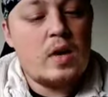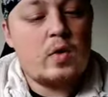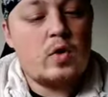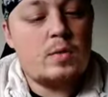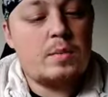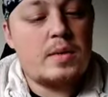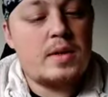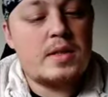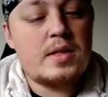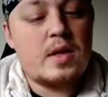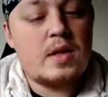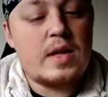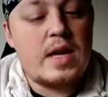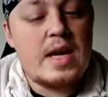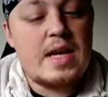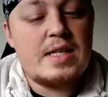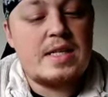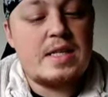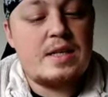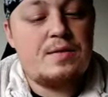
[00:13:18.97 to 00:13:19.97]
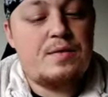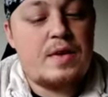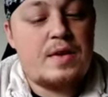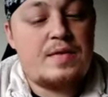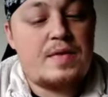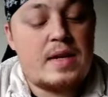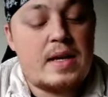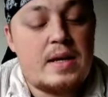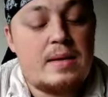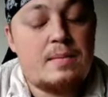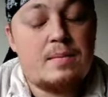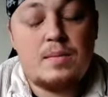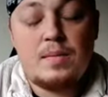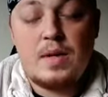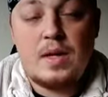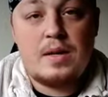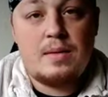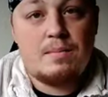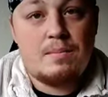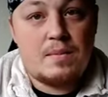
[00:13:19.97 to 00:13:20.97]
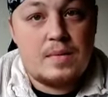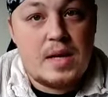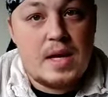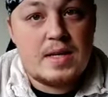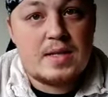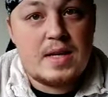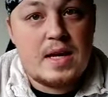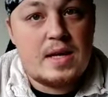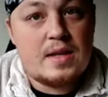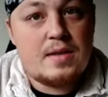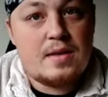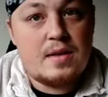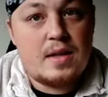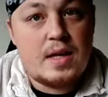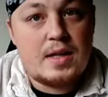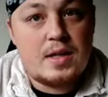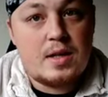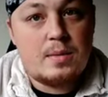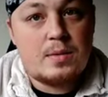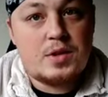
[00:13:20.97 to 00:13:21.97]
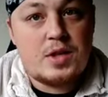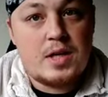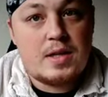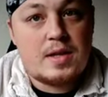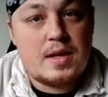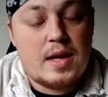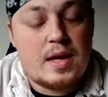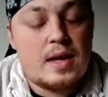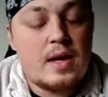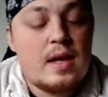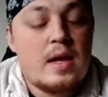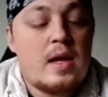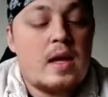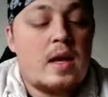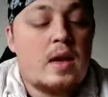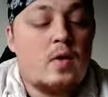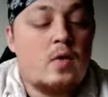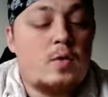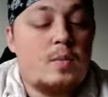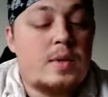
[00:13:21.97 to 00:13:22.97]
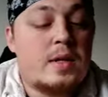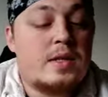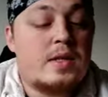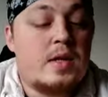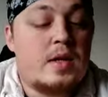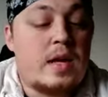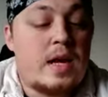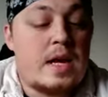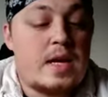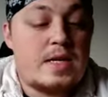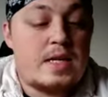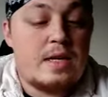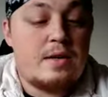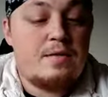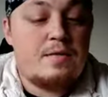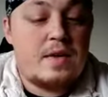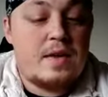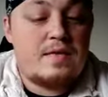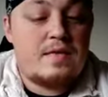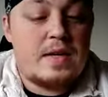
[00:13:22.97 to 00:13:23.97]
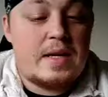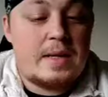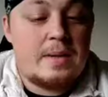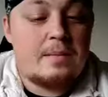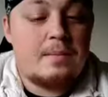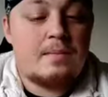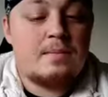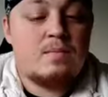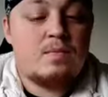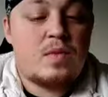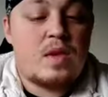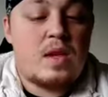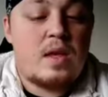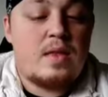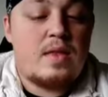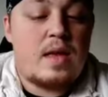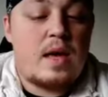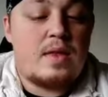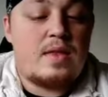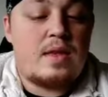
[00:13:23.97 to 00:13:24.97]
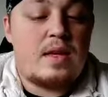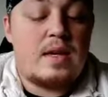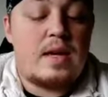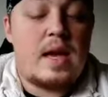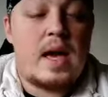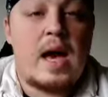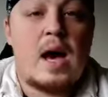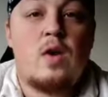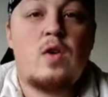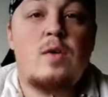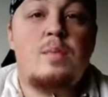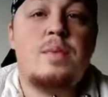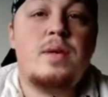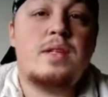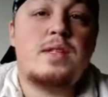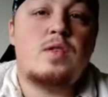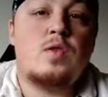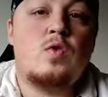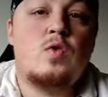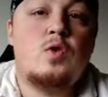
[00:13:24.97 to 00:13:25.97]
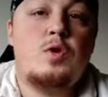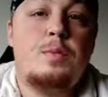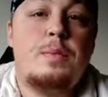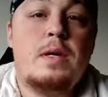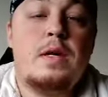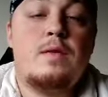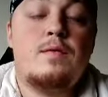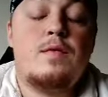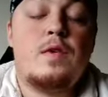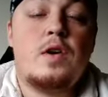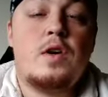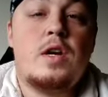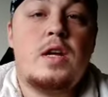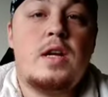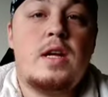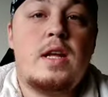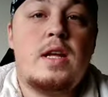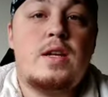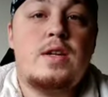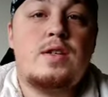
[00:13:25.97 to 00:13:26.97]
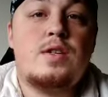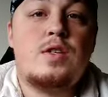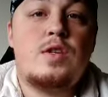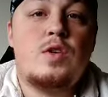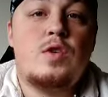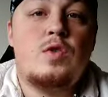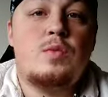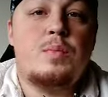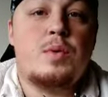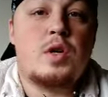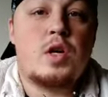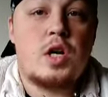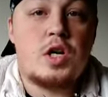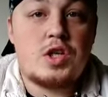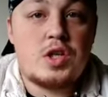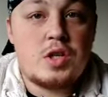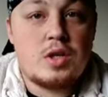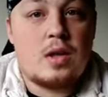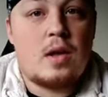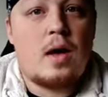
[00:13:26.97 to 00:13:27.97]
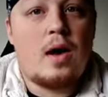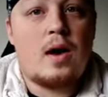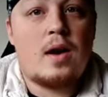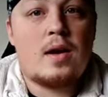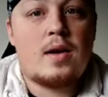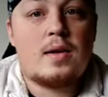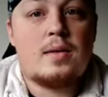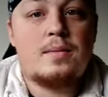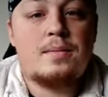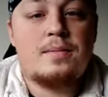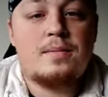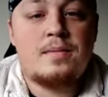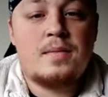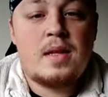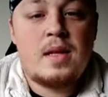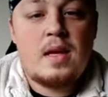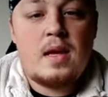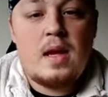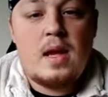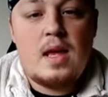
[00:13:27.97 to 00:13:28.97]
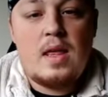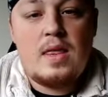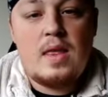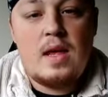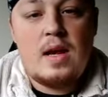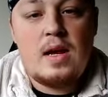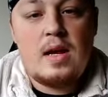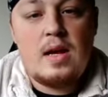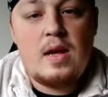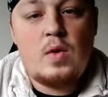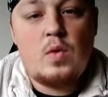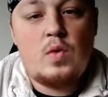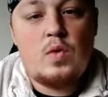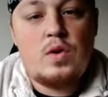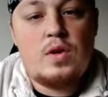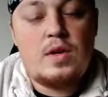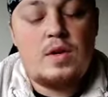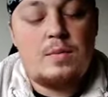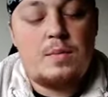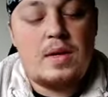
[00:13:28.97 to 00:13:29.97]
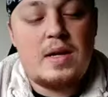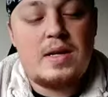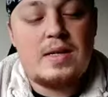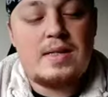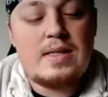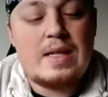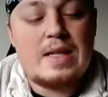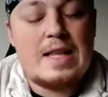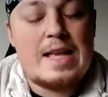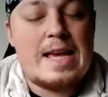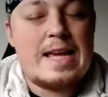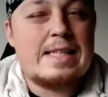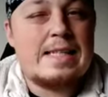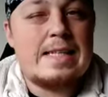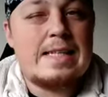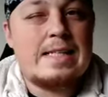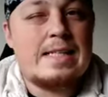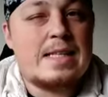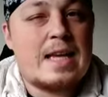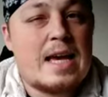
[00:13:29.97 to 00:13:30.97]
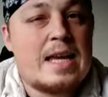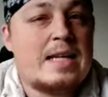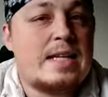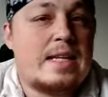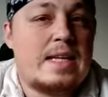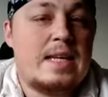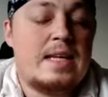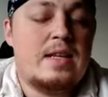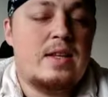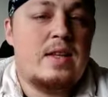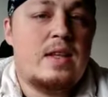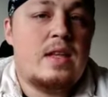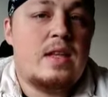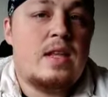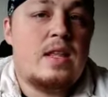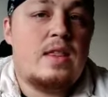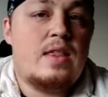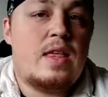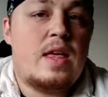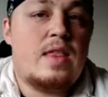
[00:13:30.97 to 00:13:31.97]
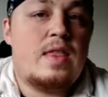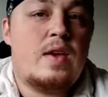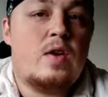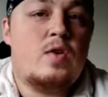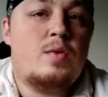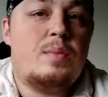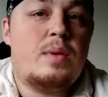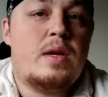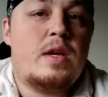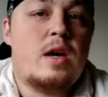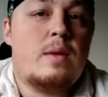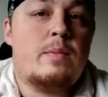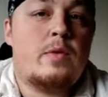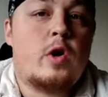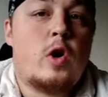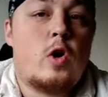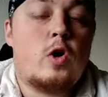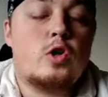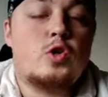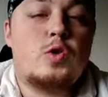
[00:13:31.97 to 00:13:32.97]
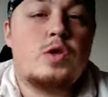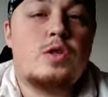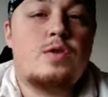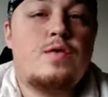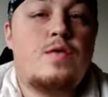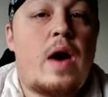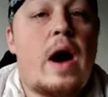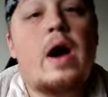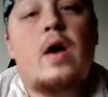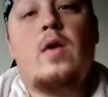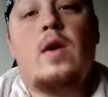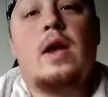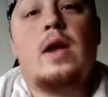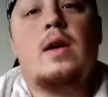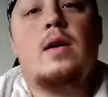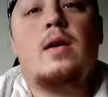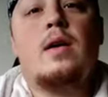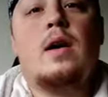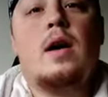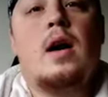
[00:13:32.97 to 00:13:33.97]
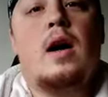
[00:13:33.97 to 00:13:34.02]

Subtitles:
It wouldn't be until 1850, and yes, I double-checked that. It wouldn't be until 1850 that the Howdah pistol would be converted into percussion lock, and then it wouldn't be until 1890 that they would become cartridge firing